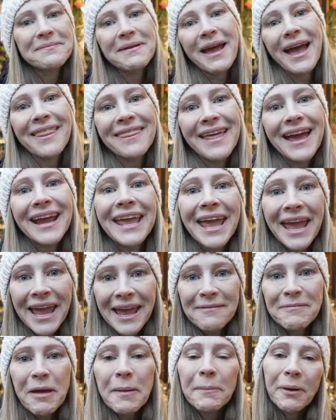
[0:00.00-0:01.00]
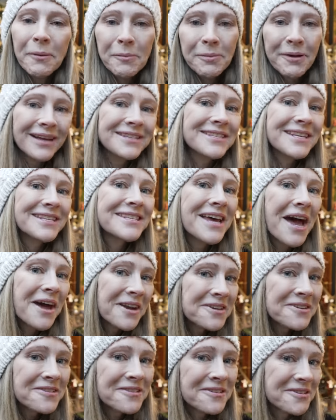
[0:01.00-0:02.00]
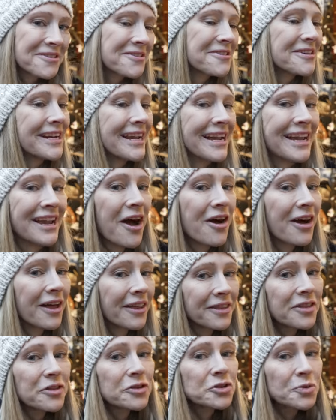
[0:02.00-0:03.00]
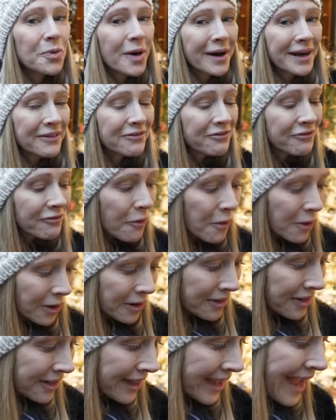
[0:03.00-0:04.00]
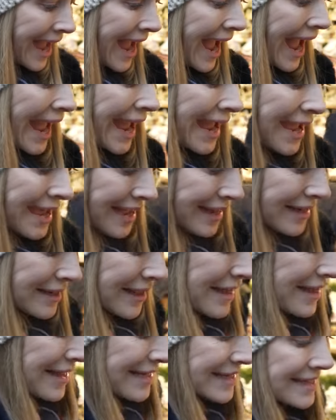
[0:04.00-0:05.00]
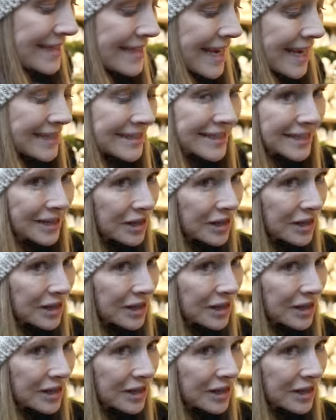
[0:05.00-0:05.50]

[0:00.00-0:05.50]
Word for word: man that came and put presents under the tree on the twenty-fourth. And the Santa